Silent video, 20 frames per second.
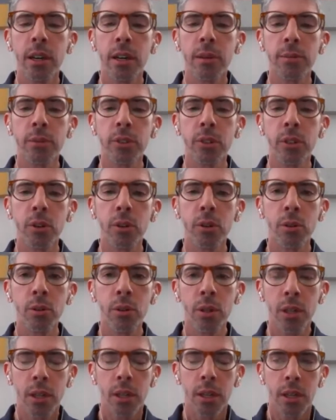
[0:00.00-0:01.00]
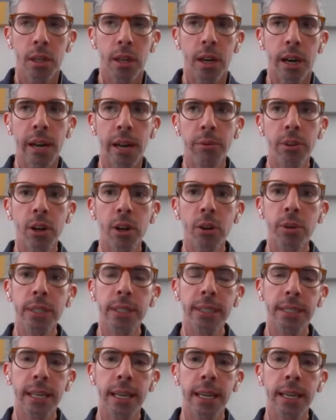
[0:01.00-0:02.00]
So I would
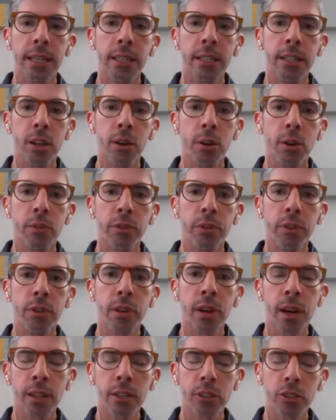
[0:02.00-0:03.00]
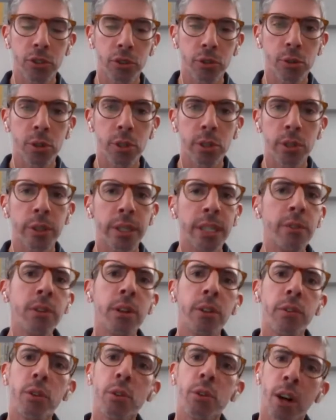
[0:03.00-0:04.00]
always say, you know, if you're not sure, or even
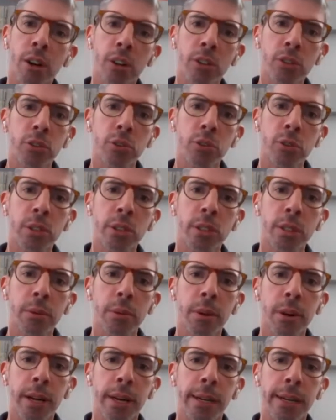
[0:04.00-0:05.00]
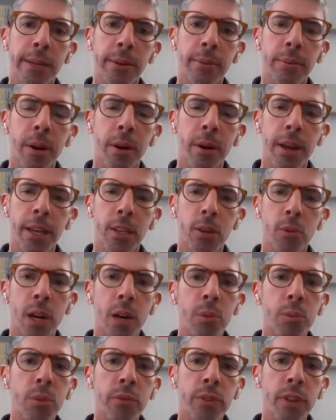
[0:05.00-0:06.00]
if you are sure and you want
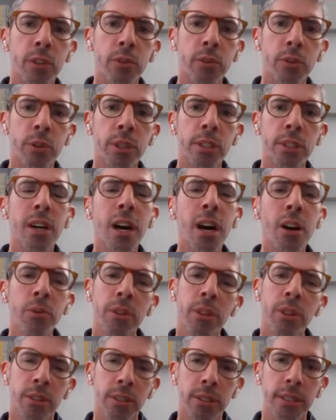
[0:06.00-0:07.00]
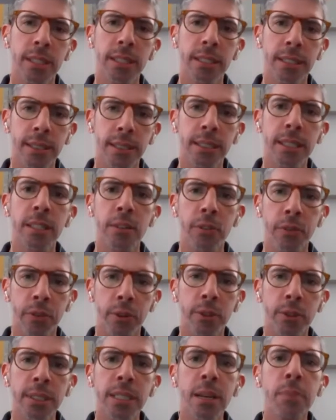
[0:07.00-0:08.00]
to move things forward, talk with your assistant dean
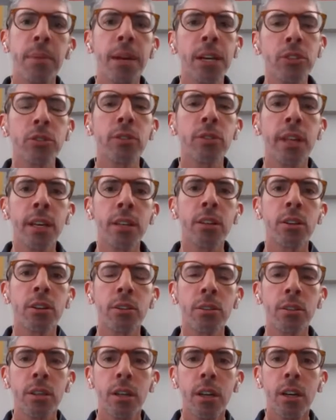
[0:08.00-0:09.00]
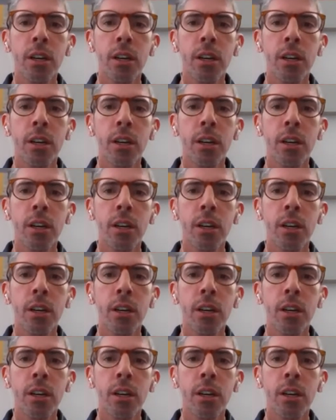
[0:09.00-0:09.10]
first to make sure that you're